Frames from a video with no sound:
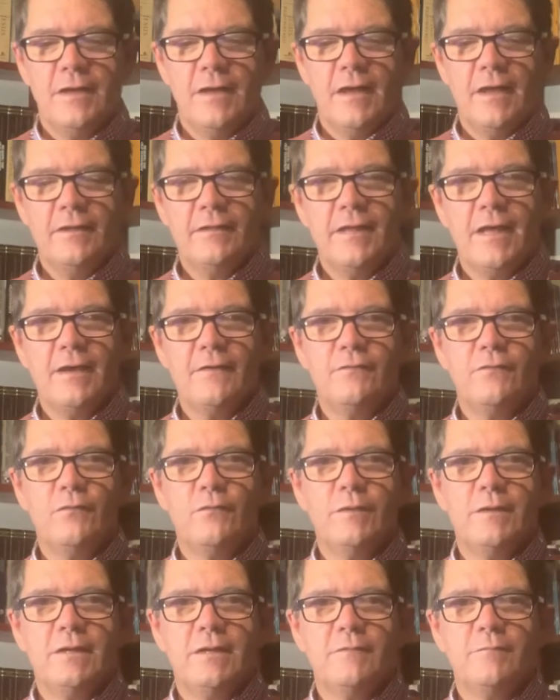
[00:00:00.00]
and therefore
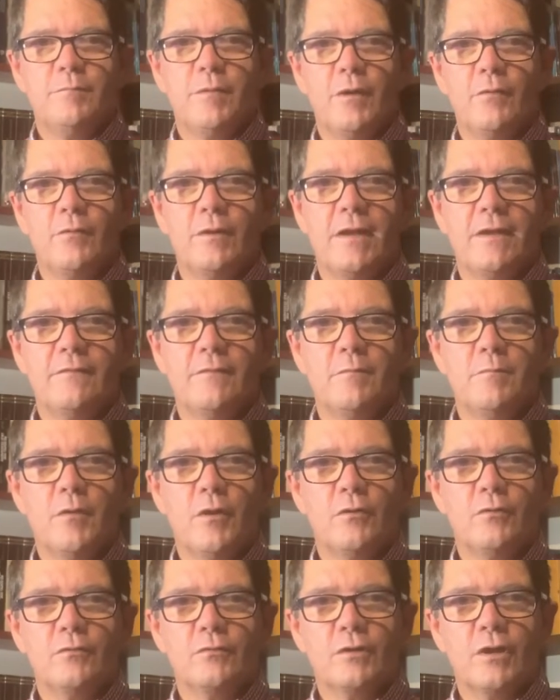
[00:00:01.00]
we live by whatever
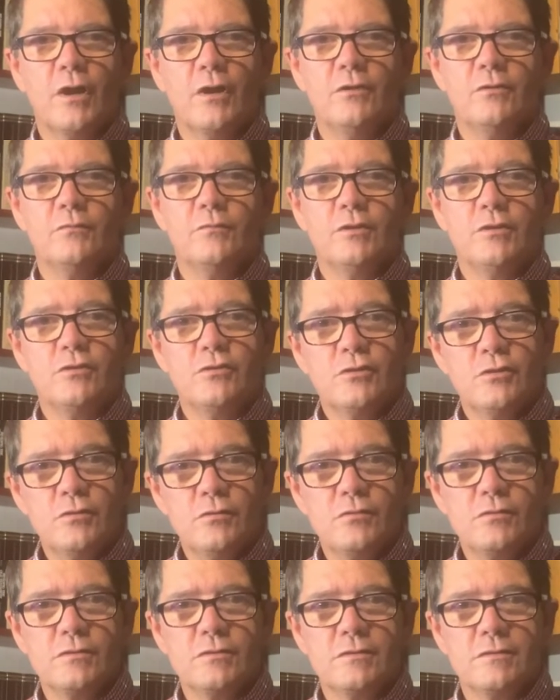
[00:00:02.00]
moral code we
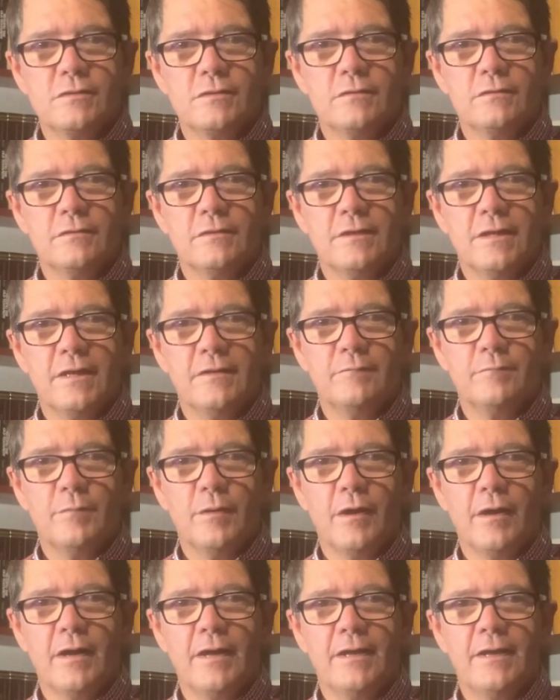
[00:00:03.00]
choose to live
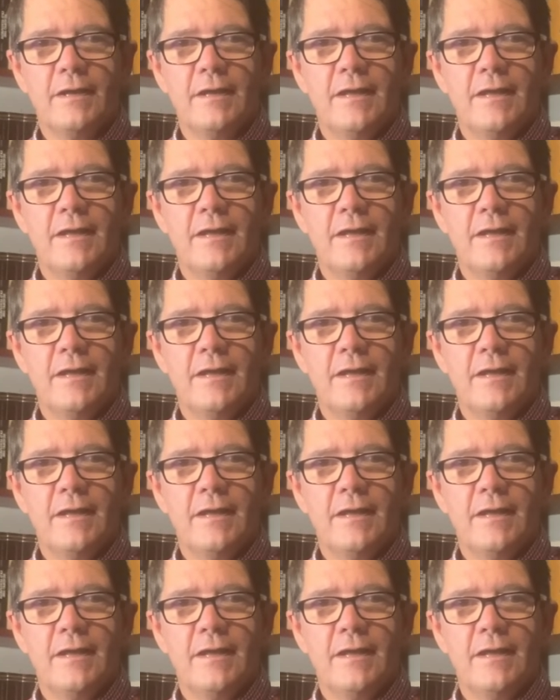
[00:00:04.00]
by,